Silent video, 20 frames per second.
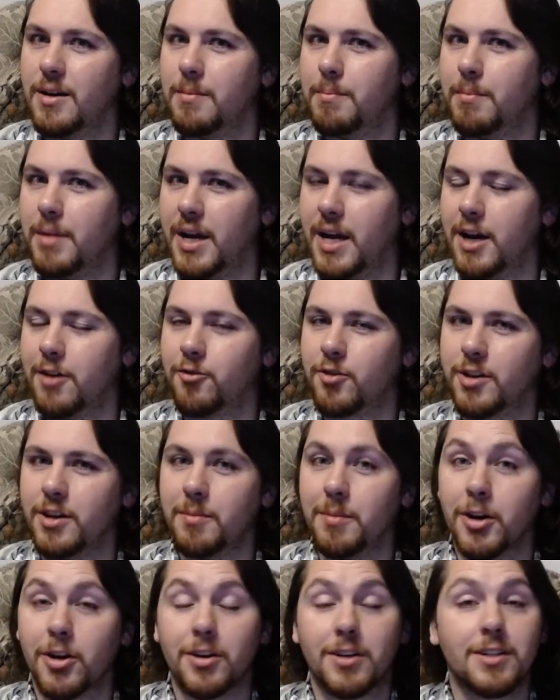by African
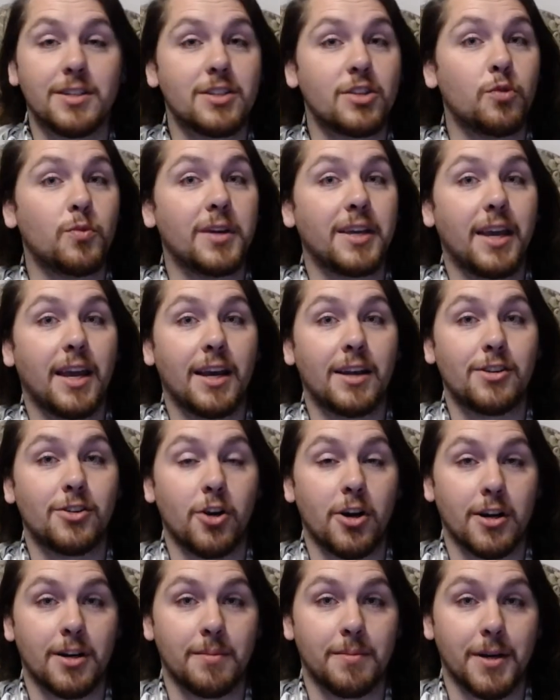Americans that we can
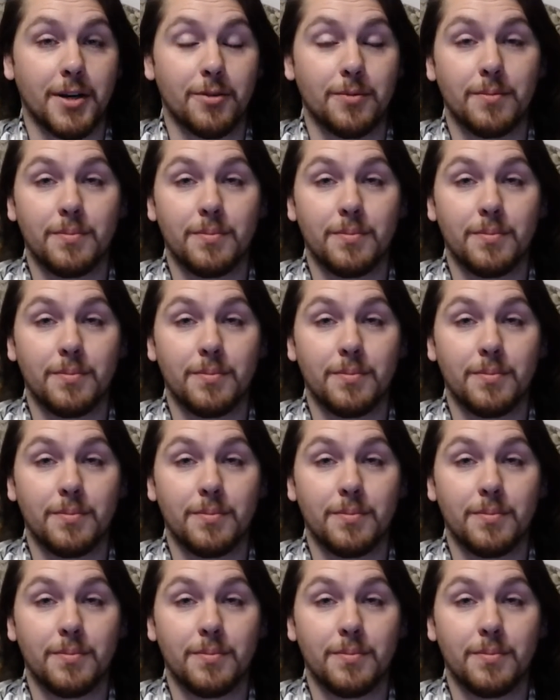talk about.